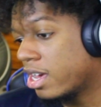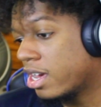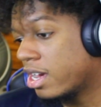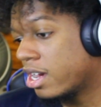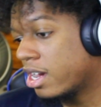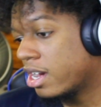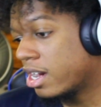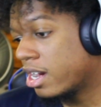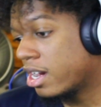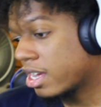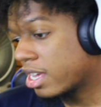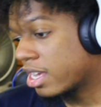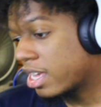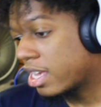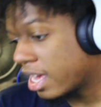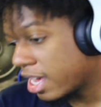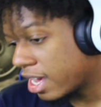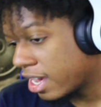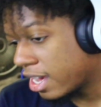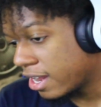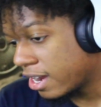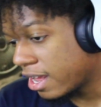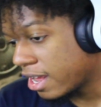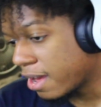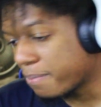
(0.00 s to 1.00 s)

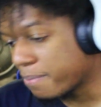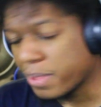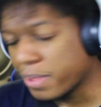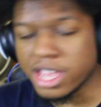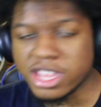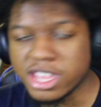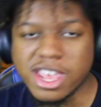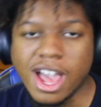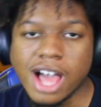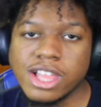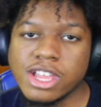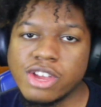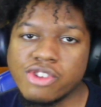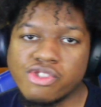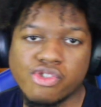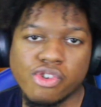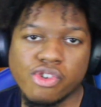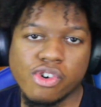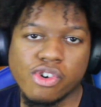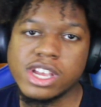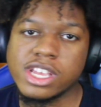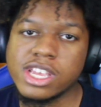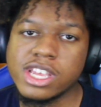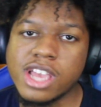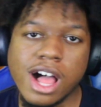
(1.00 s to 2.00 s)
Again, and plus y'all
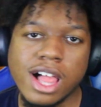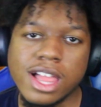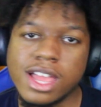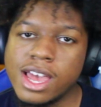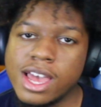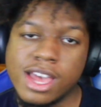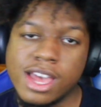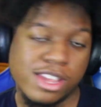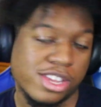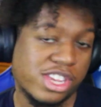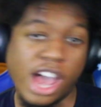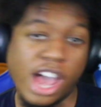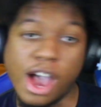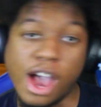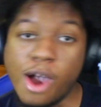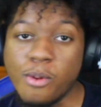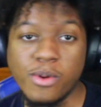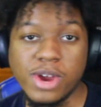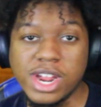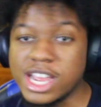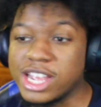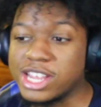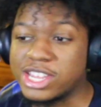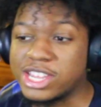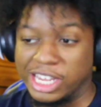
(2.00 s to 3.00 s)
enjoy y'all some
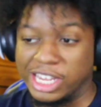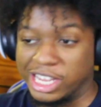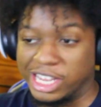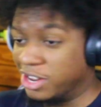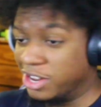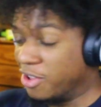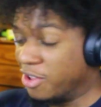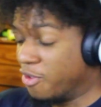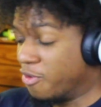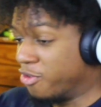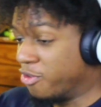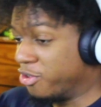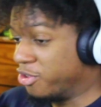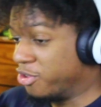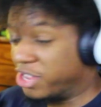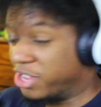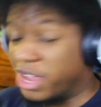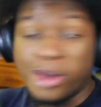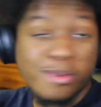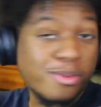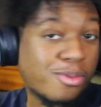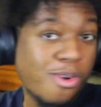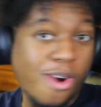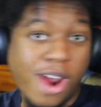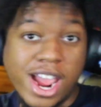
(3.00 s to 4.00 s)
reason,
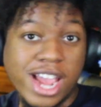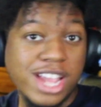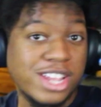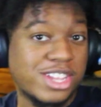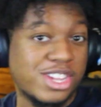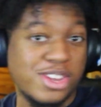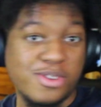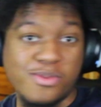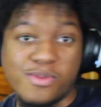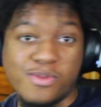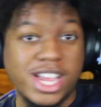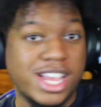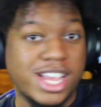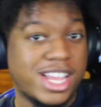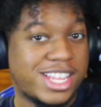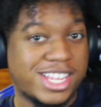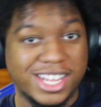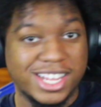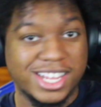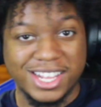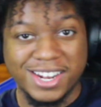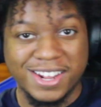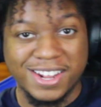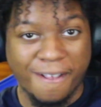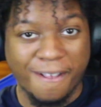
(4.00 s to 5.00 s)
some crazy
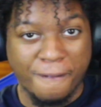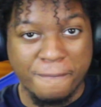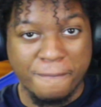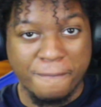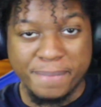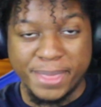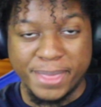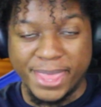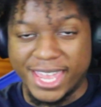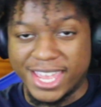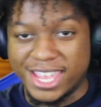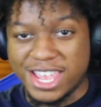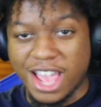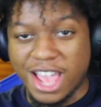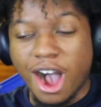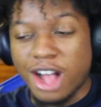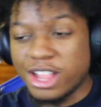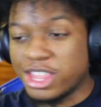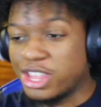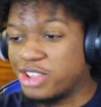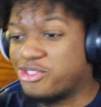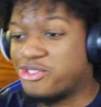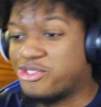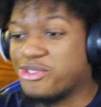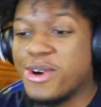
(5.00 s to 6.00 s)
reason,
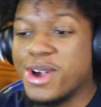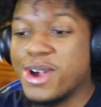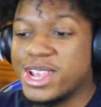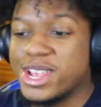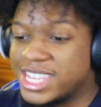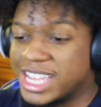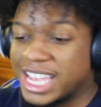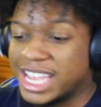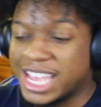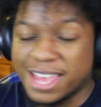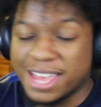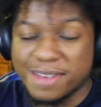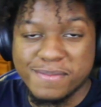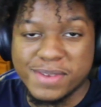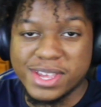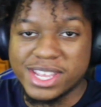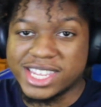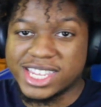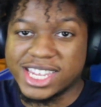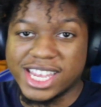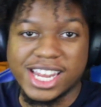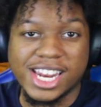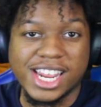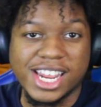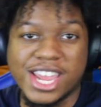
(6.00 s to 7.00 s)
y'all enjoy seeing me
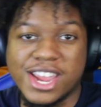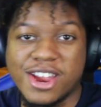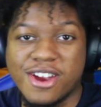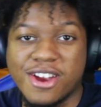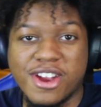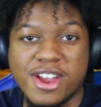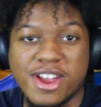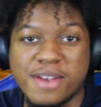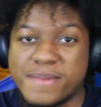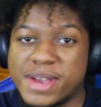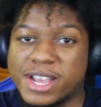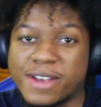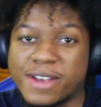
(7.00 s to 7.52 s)
sit here and make a